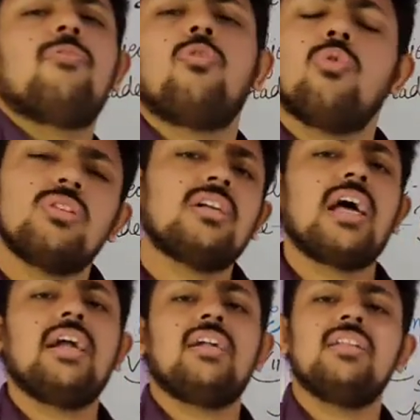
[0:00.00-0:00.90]
before the
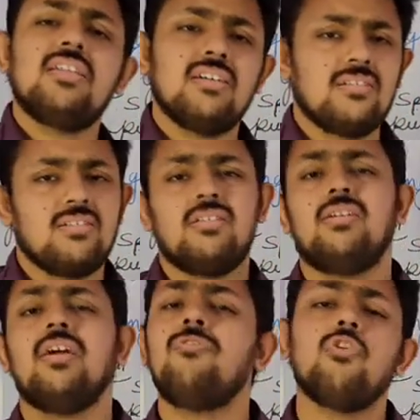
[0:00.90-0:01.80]
title,
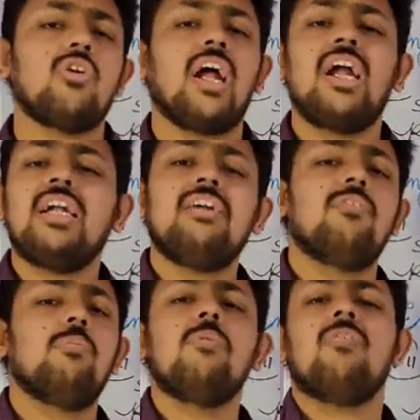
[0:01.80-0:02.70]
if your writing
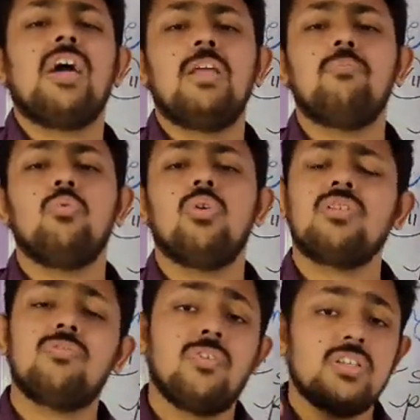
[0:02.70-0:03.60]
will be very poor,
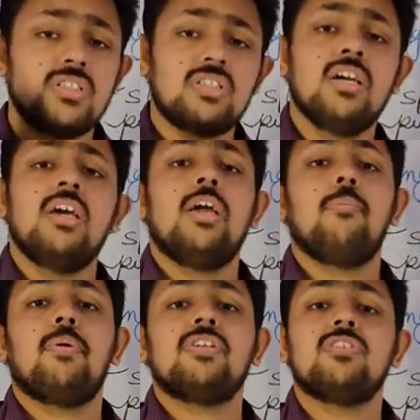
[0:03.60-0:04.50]
the first
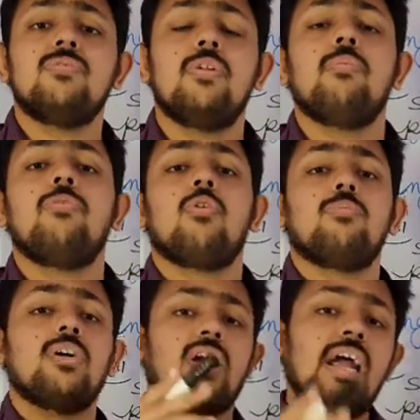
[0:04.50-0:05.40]
impression will be from
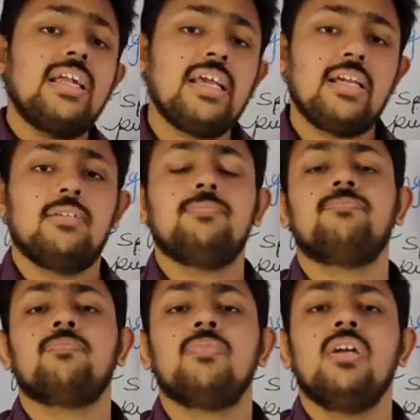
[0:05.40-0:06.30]
the writing.
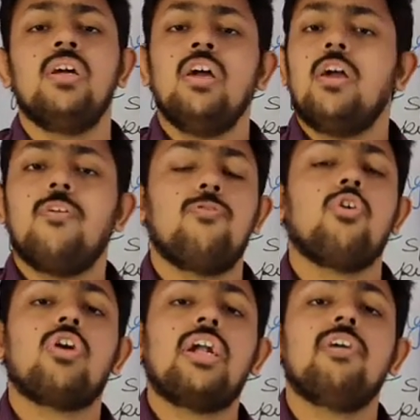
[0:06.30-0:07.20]
If your
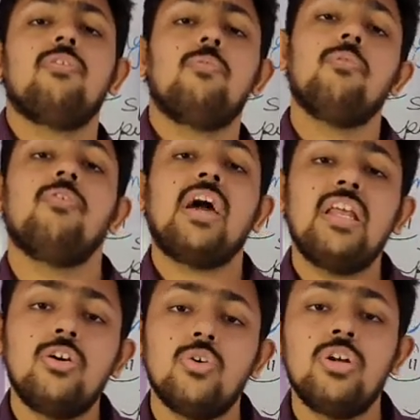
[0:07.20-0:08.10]
writing will be
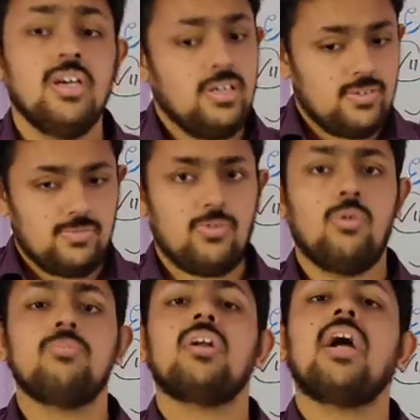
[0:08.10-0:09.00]
very good,
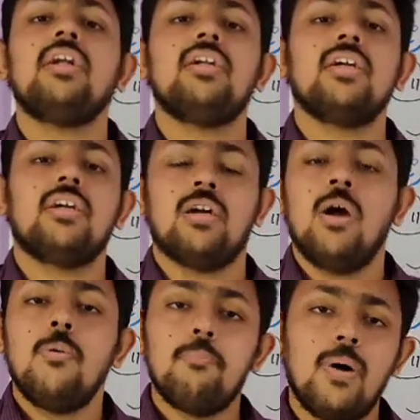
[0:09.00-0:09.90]
from the writing.
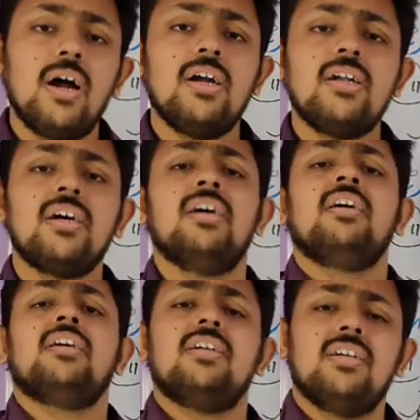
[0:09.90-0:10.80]

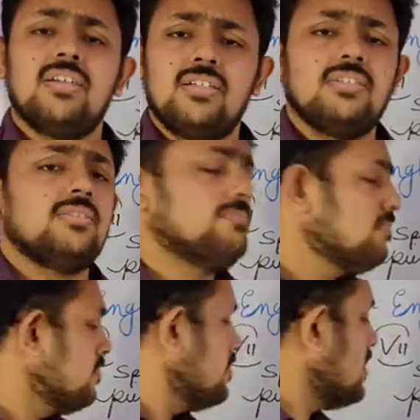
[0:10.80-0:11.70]
But
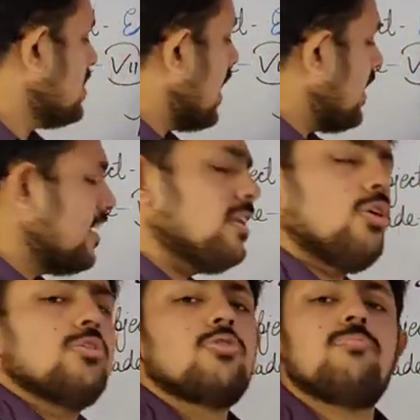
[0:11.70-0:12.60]
the title
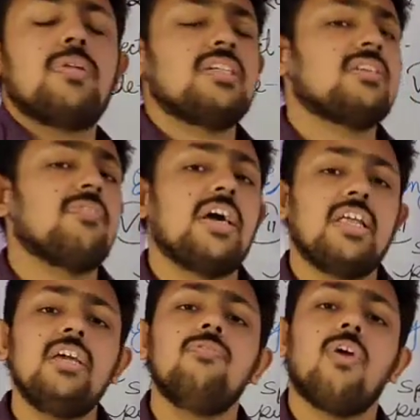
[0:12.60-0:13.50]
also plays a
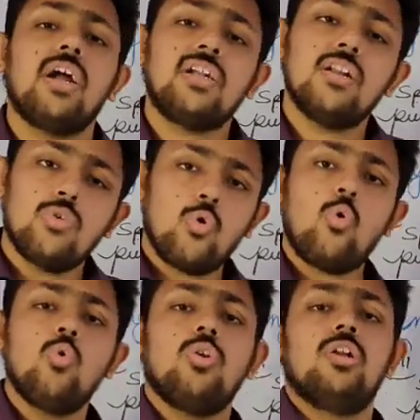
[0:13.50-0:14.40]
very vital
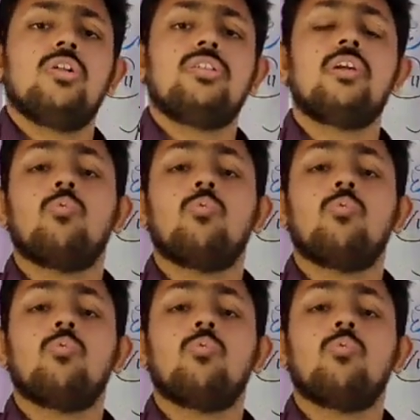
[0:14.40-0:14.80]
role, that